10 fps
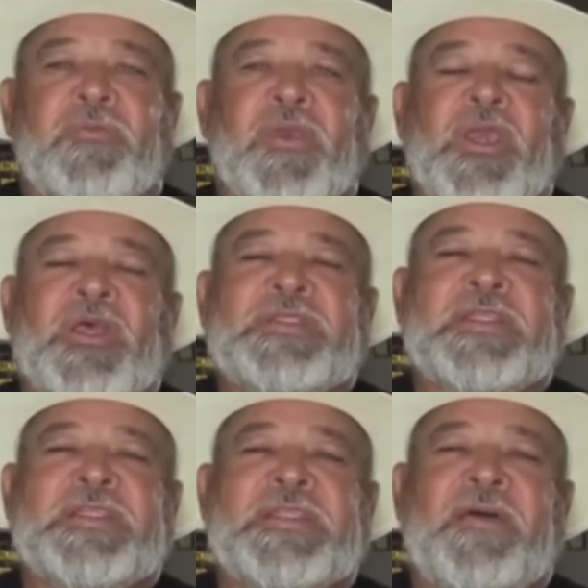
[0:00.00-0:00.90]
because
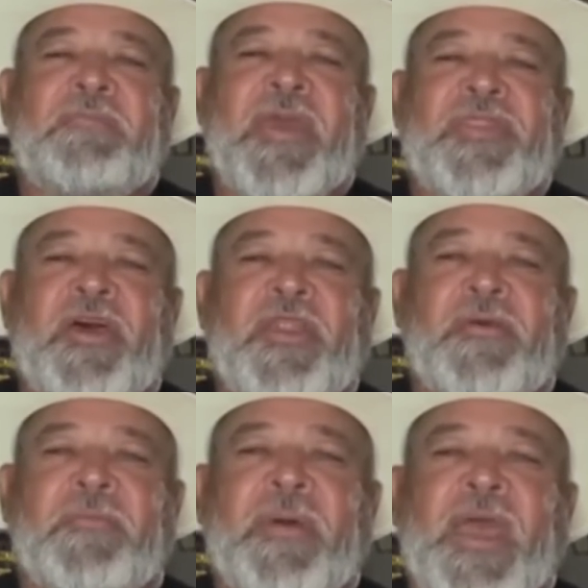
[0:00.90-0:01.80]
it is a
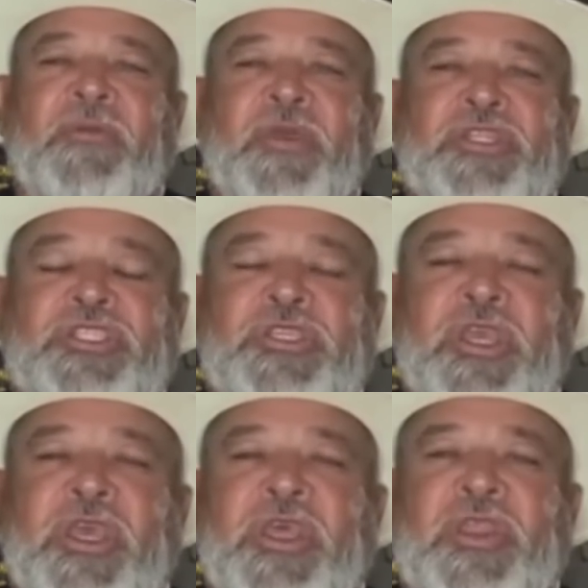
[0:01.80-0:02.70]
method by which
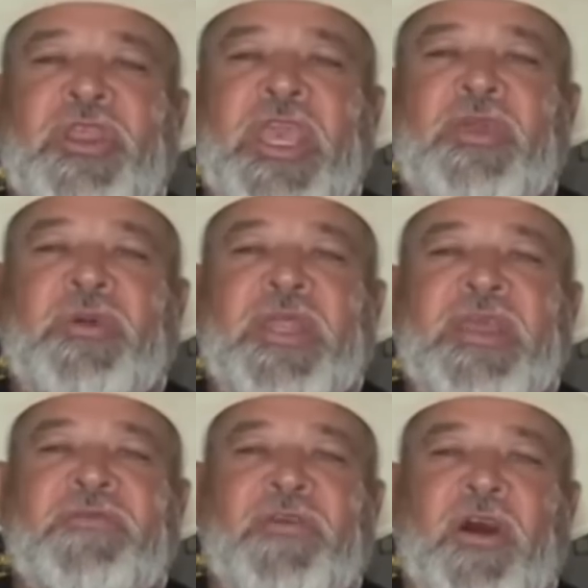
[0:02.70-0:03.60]
they will
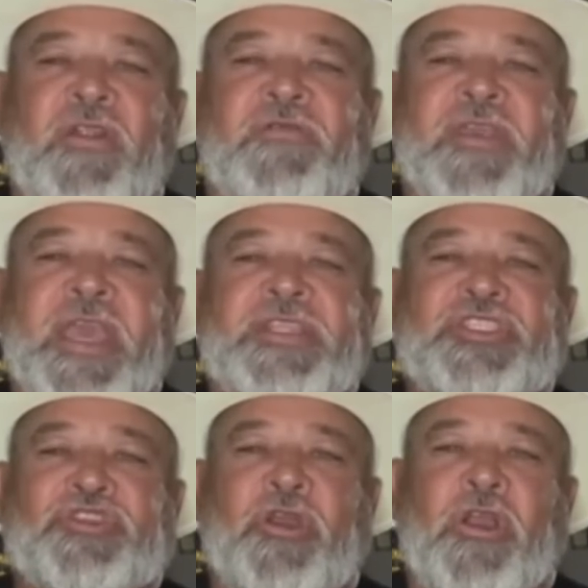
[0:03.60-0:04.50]
evolve, get
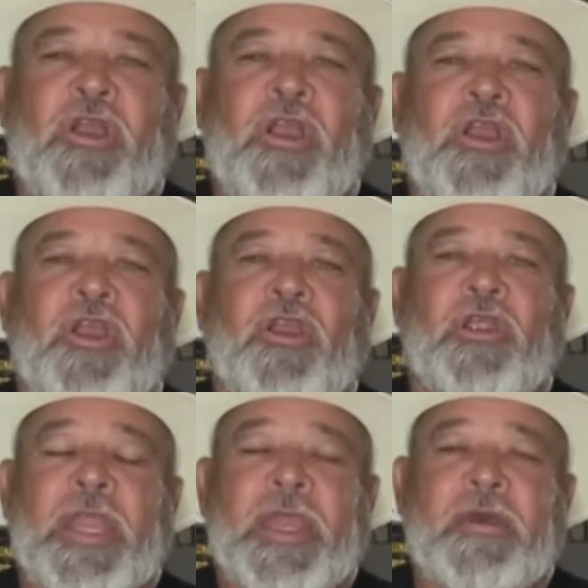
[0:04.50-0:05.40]
stronger
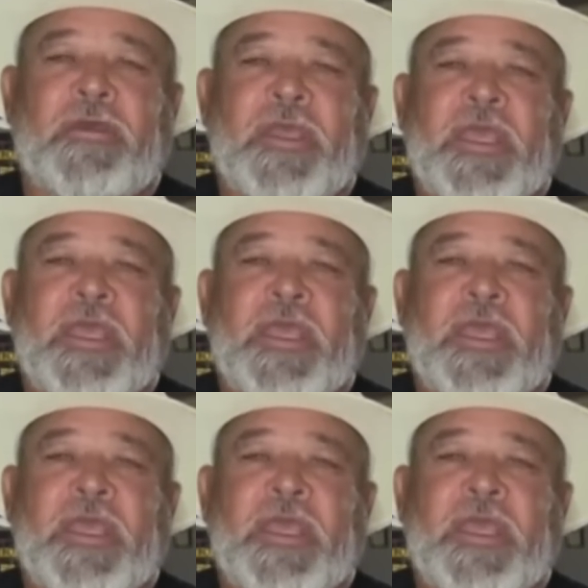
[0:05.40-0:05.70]
earlier,